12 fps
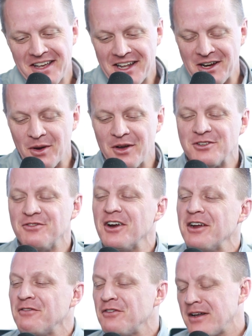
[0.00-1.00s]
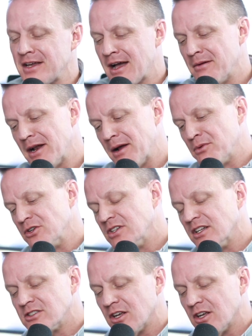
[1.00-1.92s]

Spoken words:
Anyway, it was a very funny comment. I appreciate it.